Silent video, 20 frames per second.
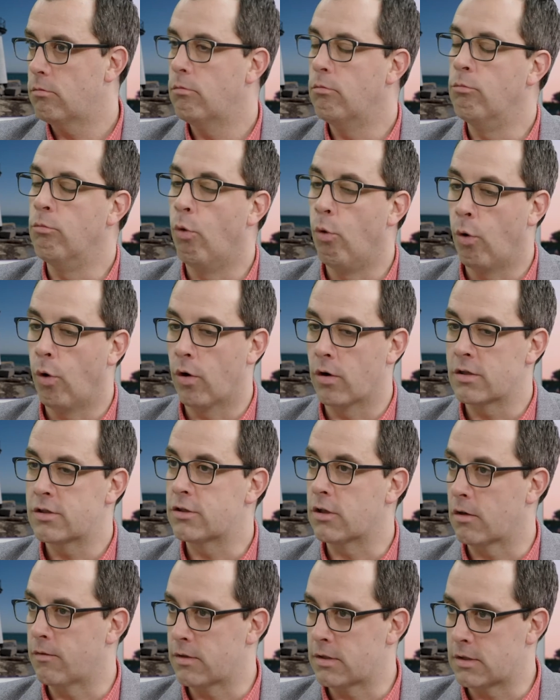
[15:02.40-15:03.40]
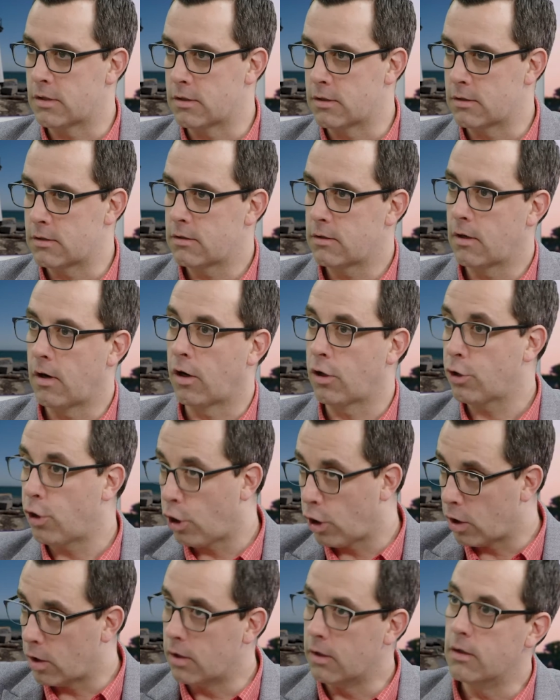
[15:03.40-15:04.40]
more services in our
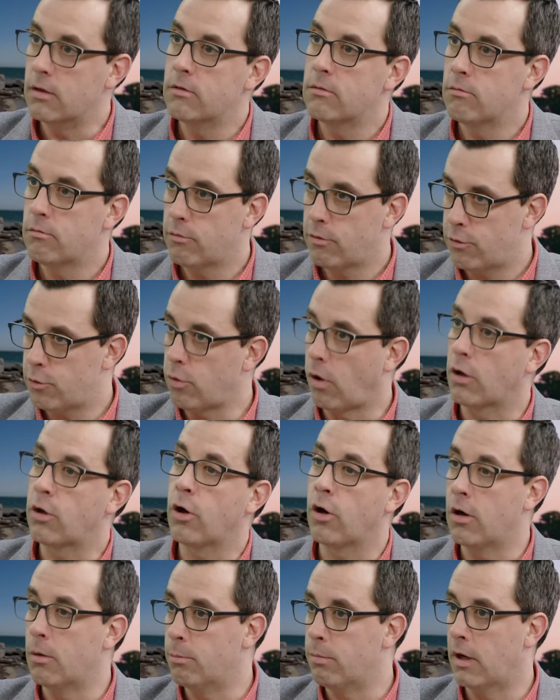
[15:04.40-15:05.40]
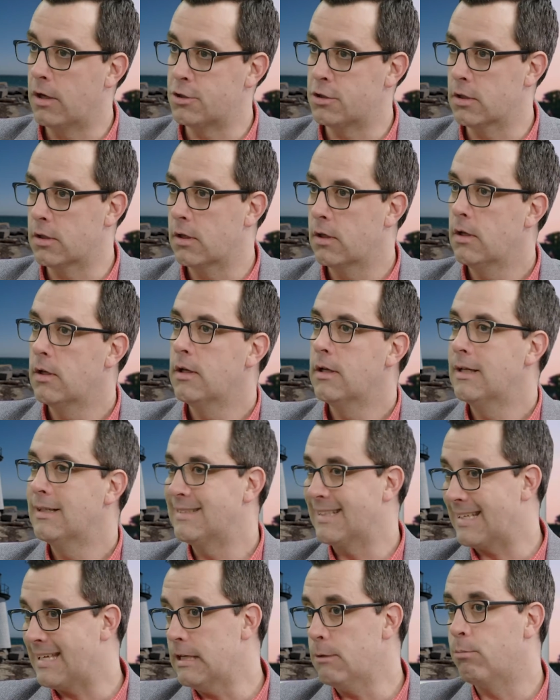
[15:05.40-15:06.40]
current, through our current budget
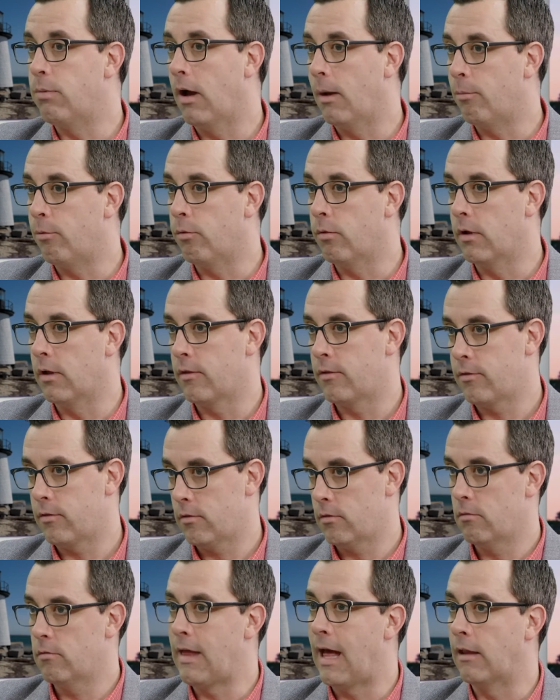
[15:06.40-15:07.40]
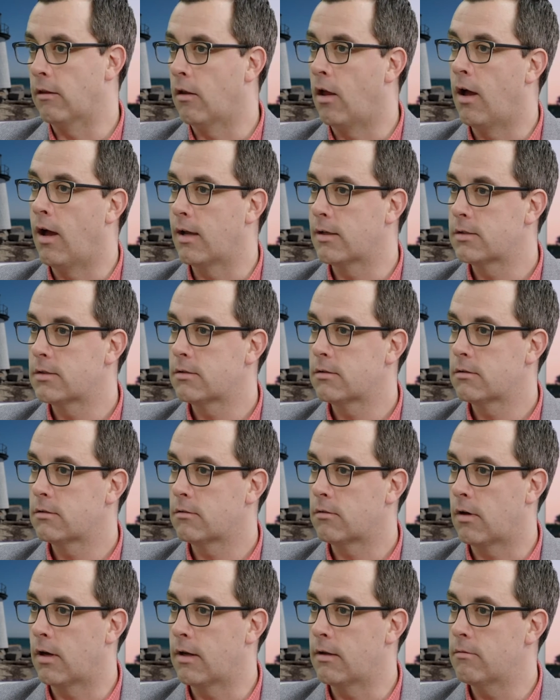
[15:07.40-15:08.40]
to keep up with that loss,
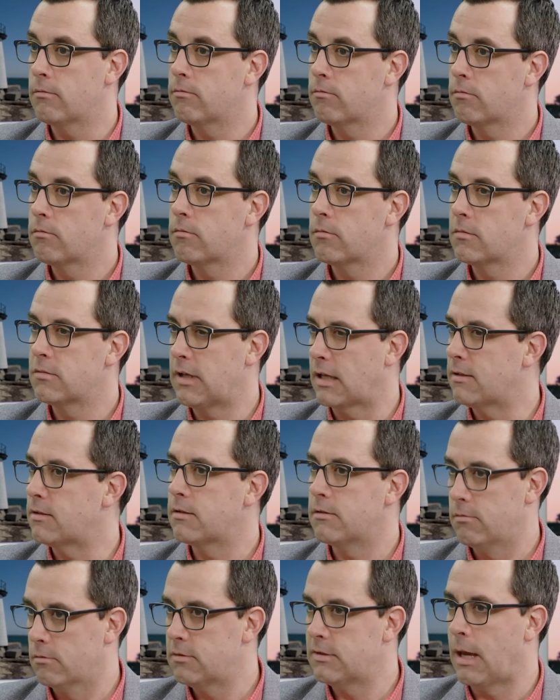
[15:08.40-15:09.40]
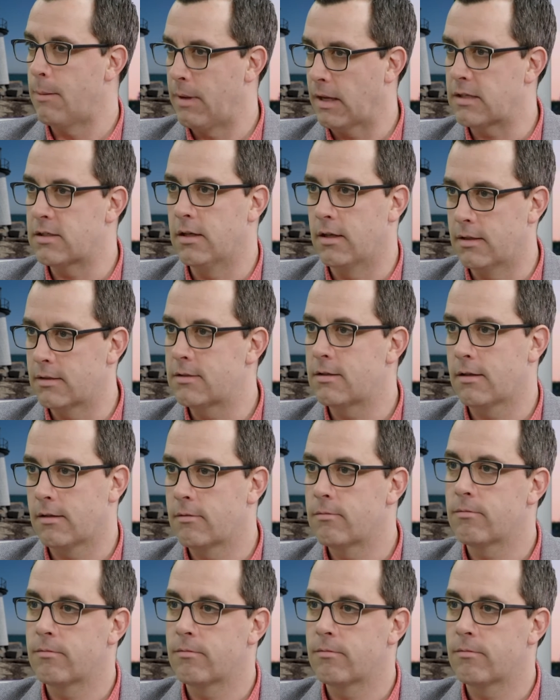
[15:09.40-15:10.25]
right? Does, that, does yeah. that make sense?